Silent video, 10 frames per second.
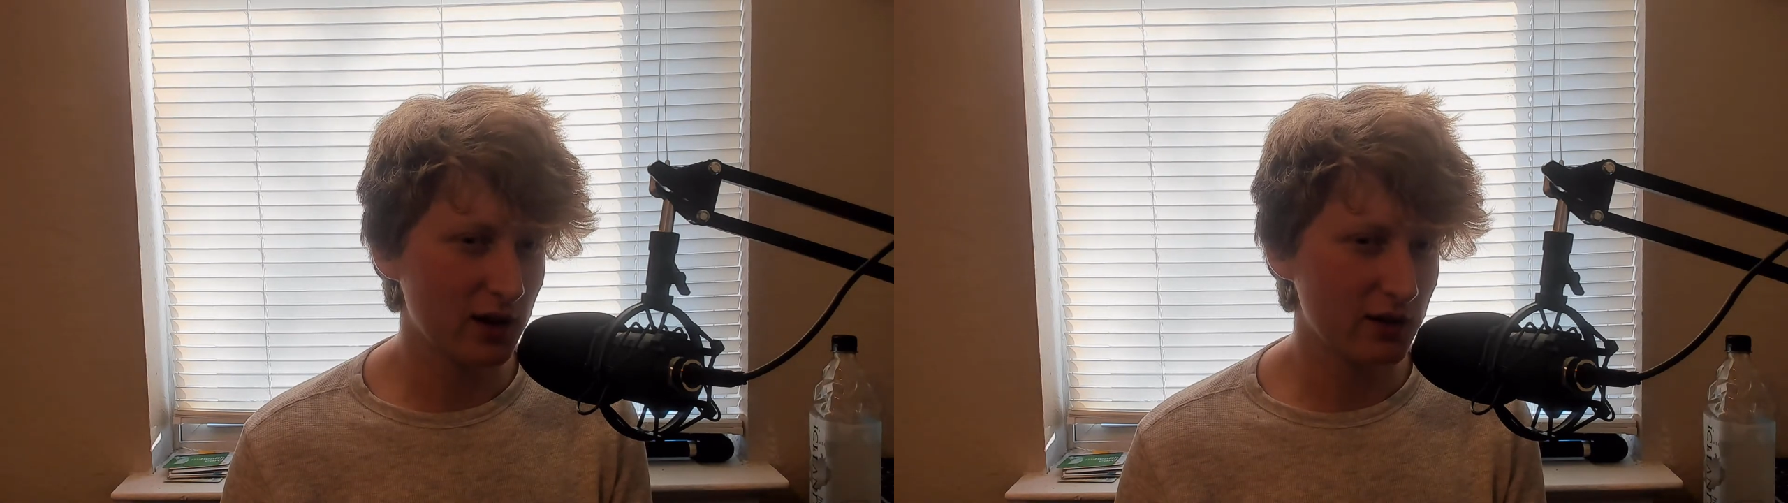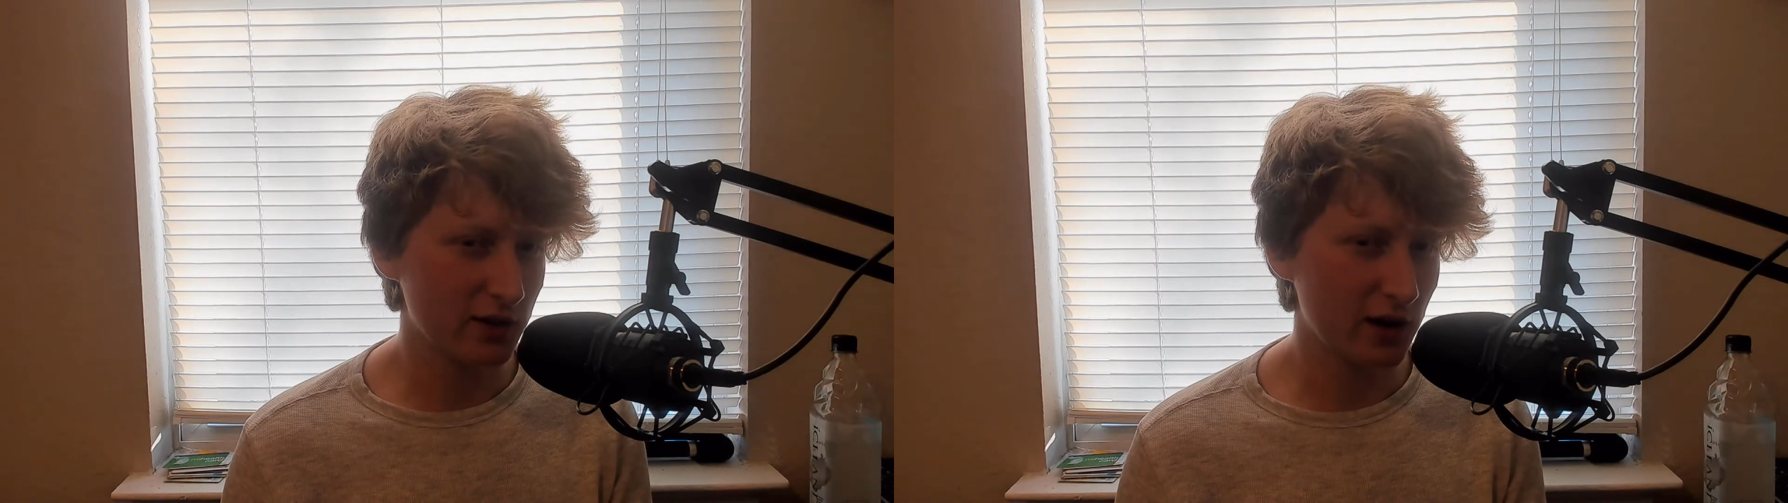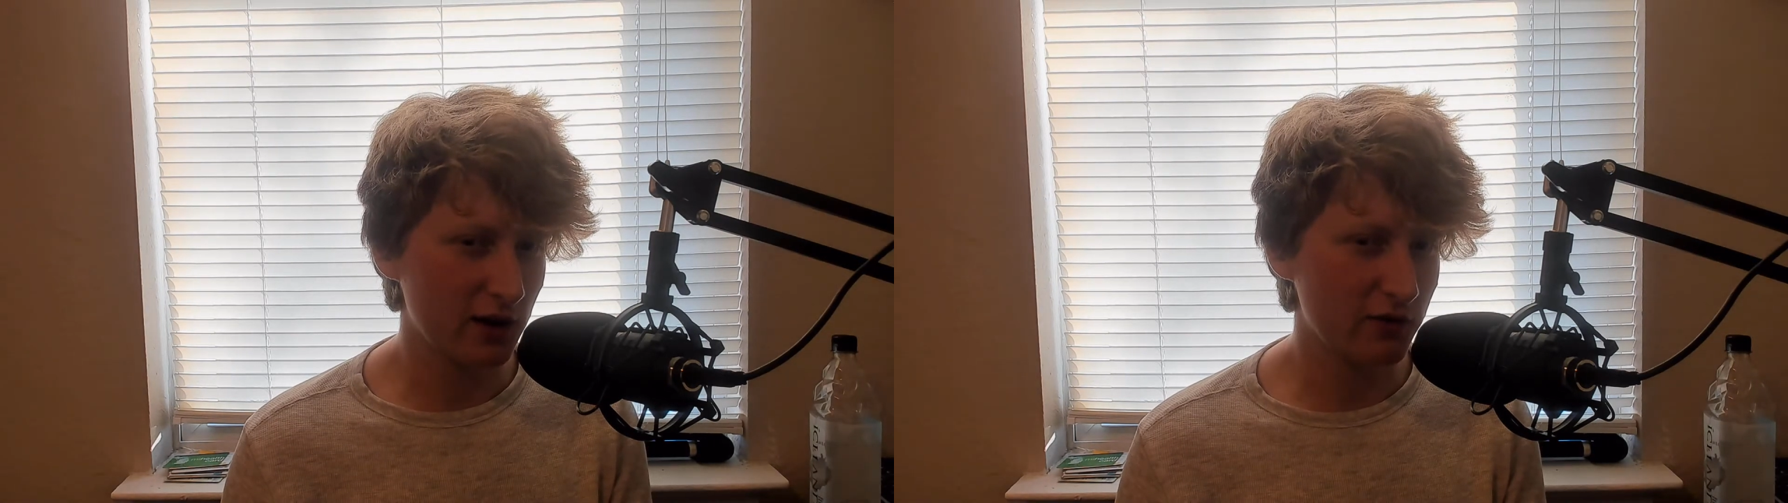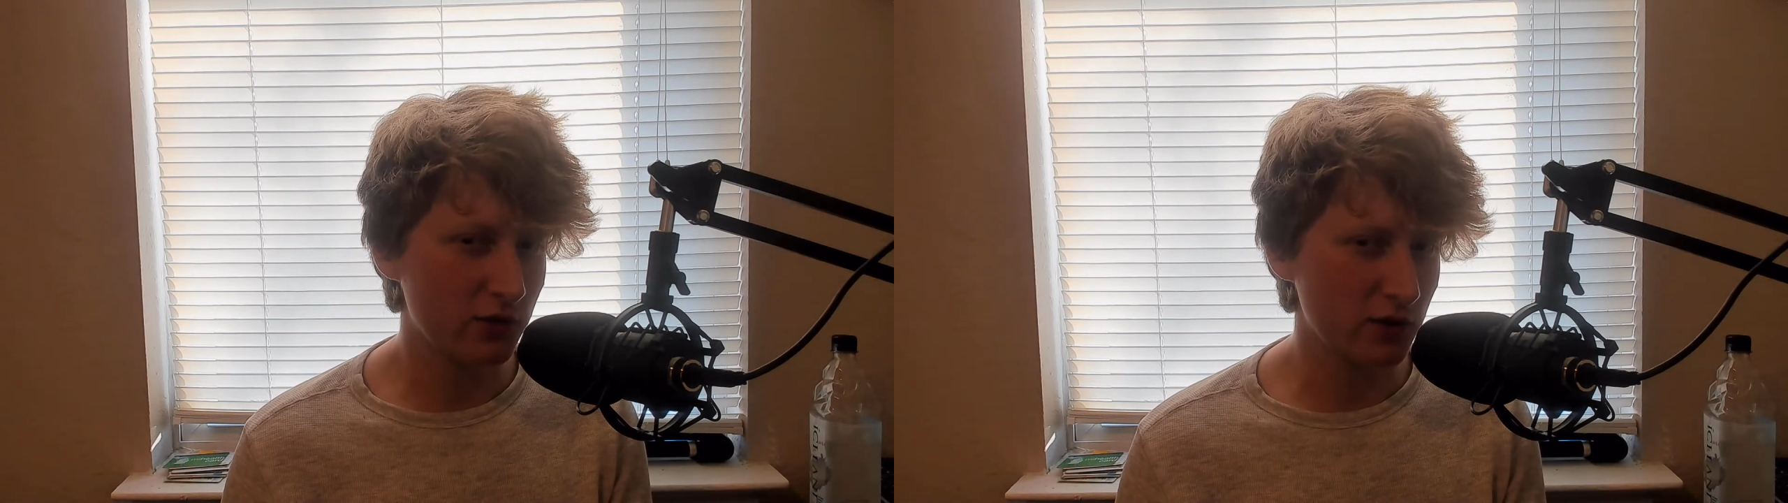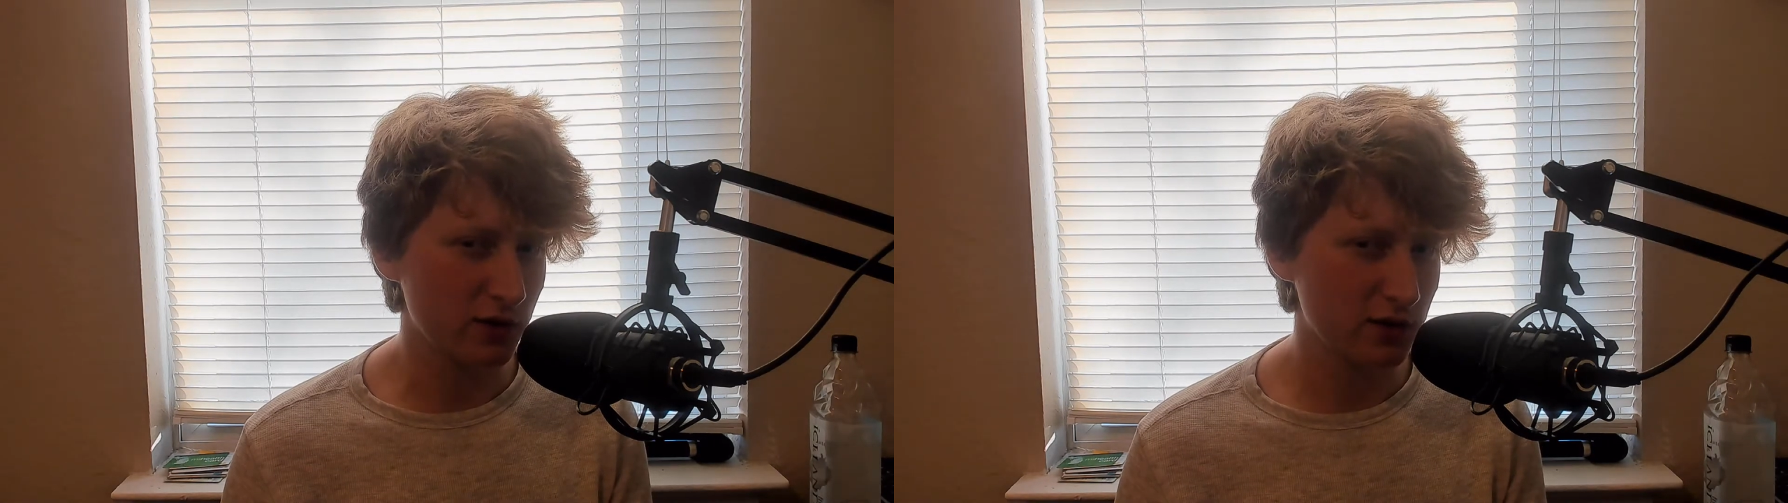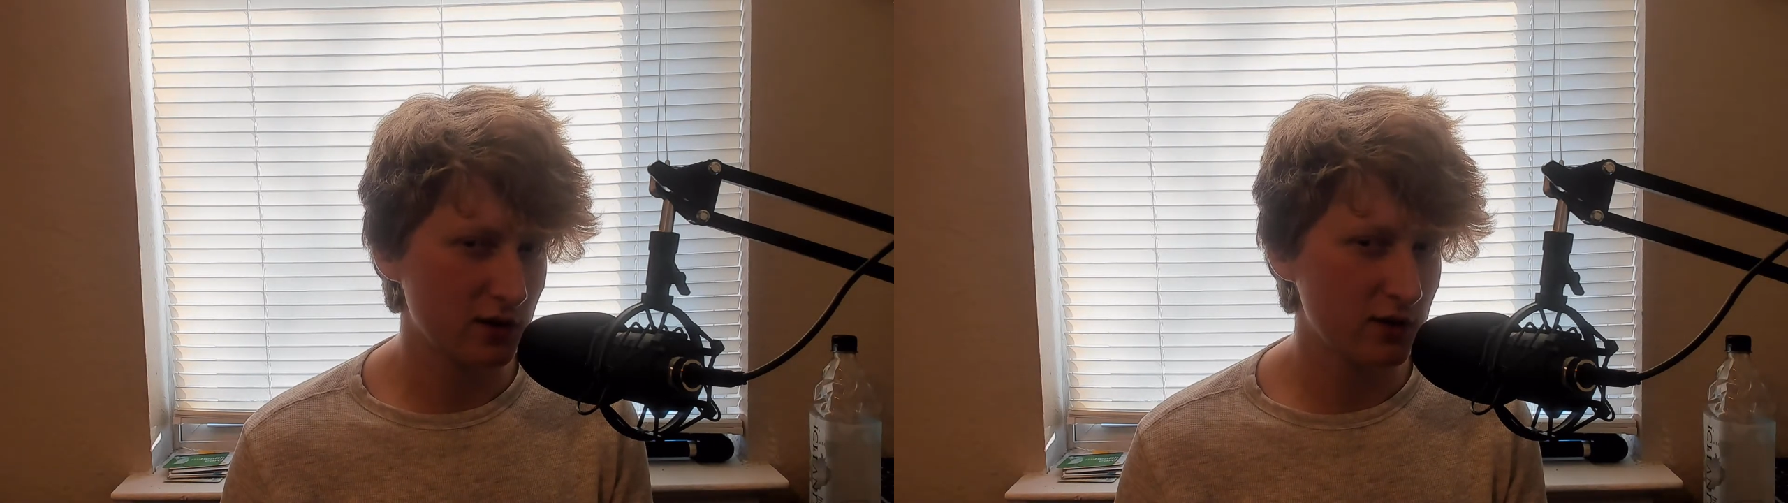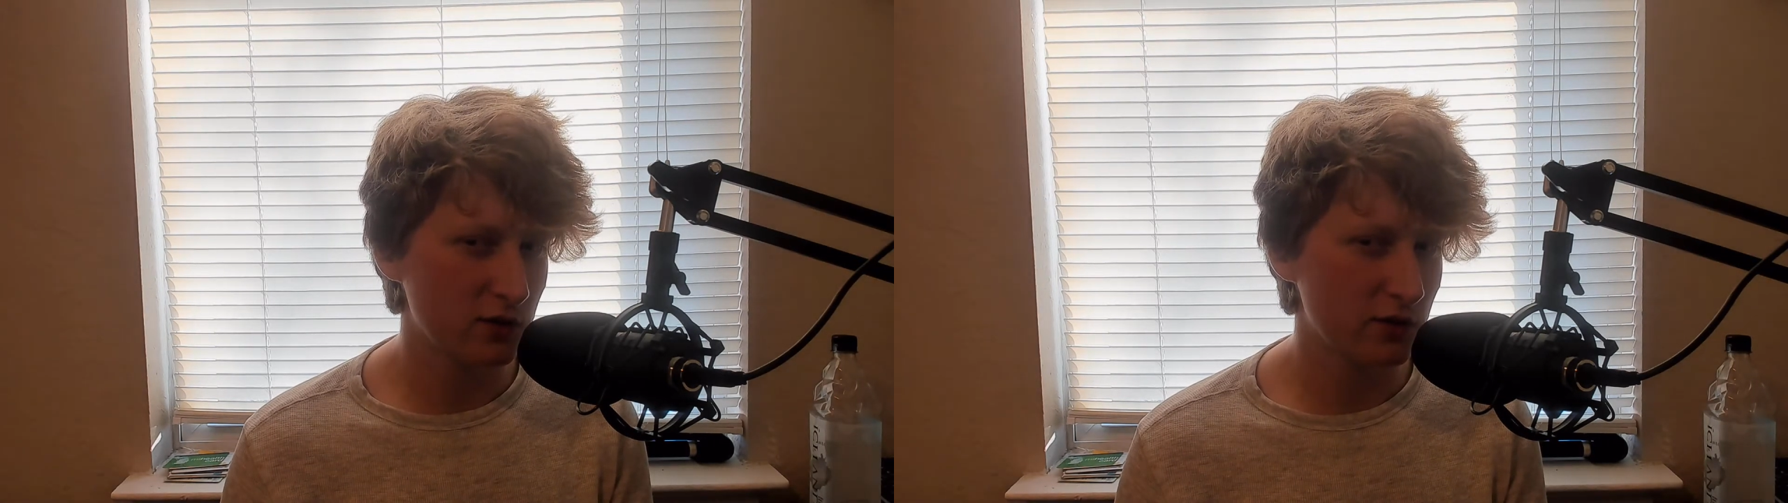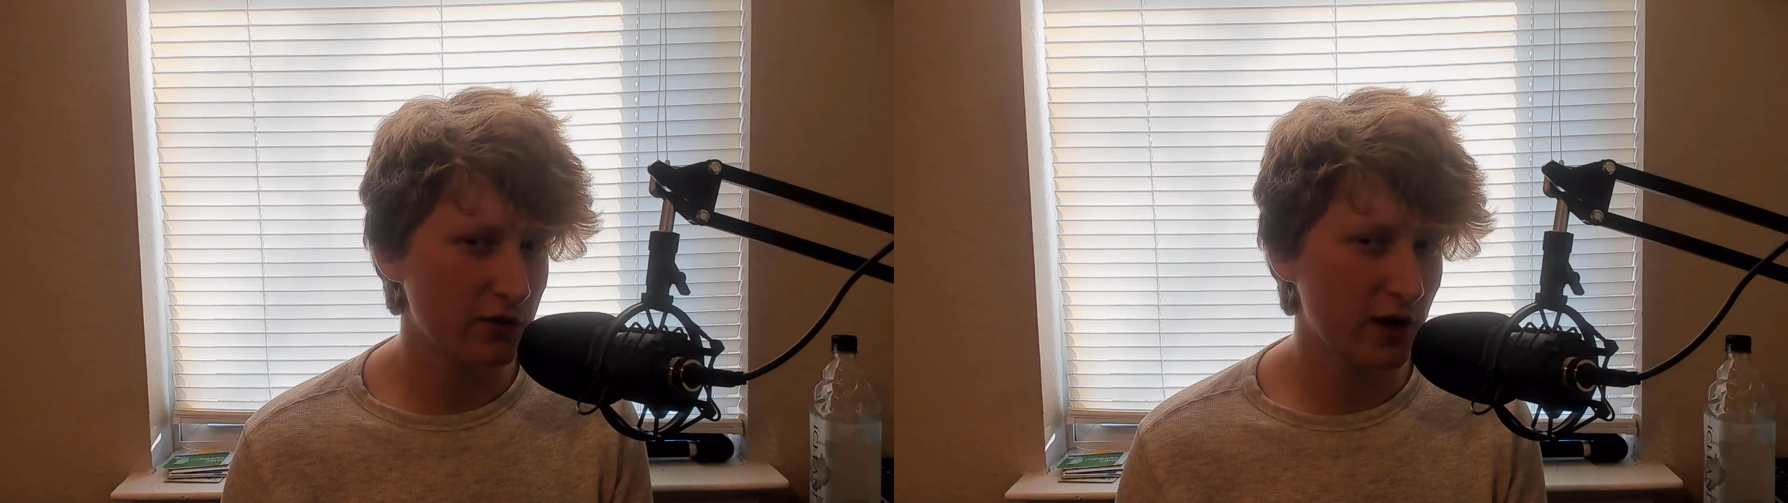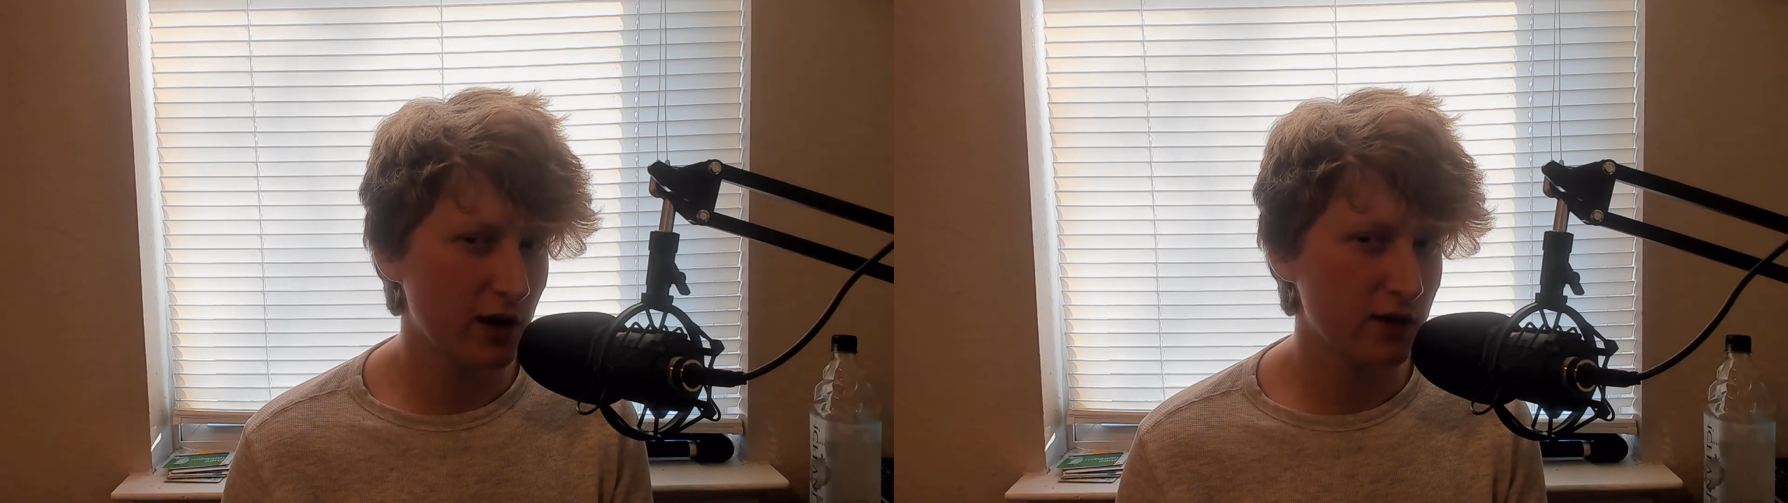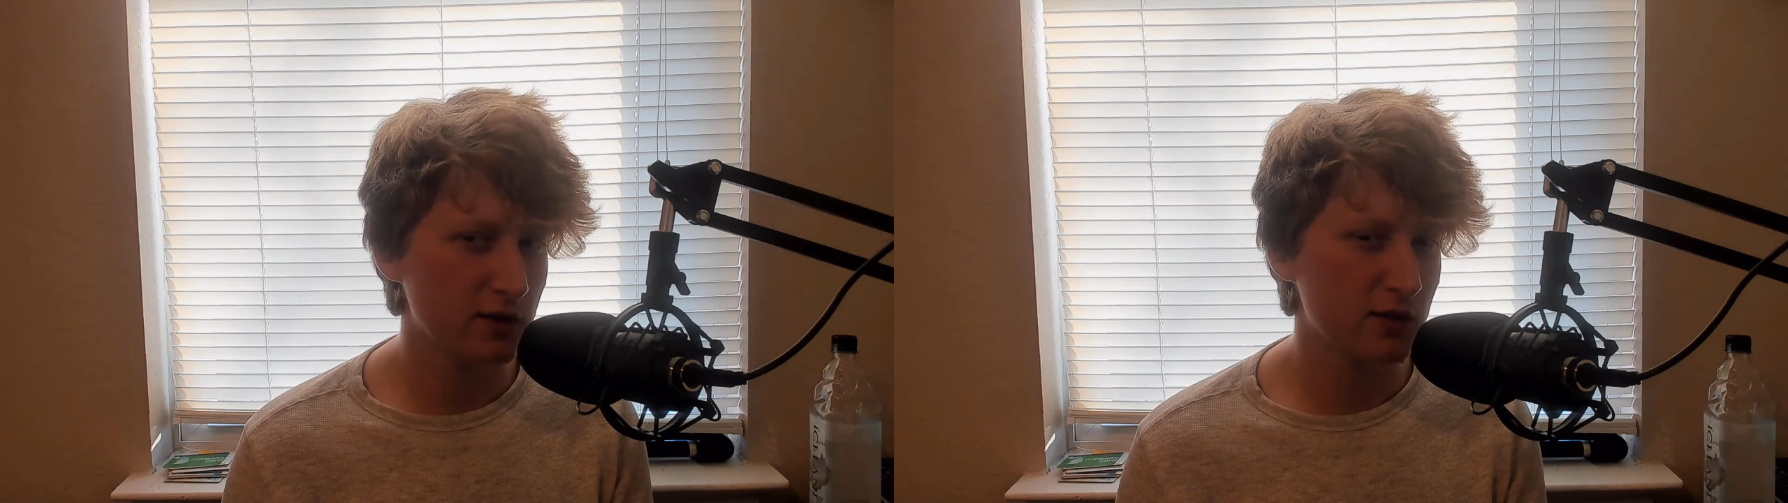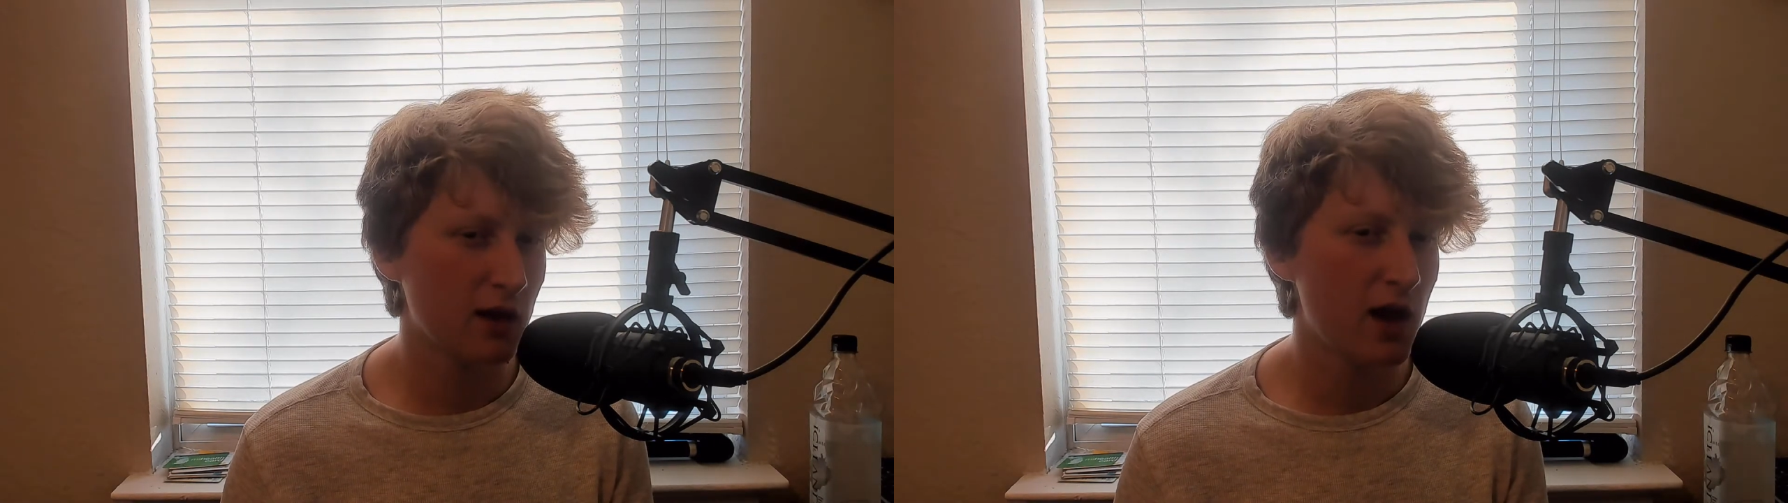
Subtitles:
and they're kind of forced into a fast.